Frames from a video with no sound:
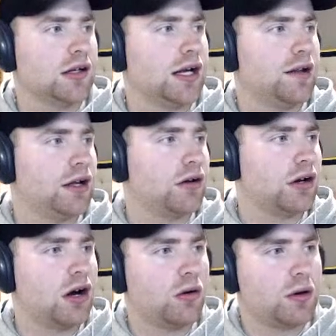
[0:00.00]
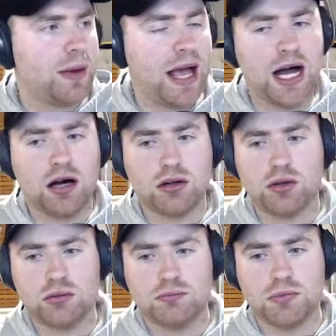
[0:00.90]
And then got to hold a Powell
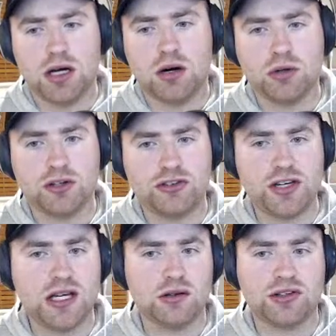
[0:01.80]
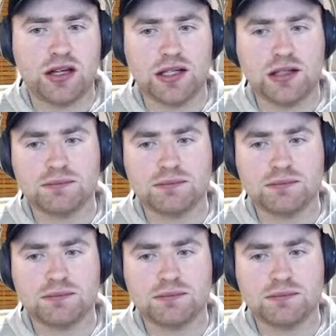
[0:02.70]
or hold a Steele or something.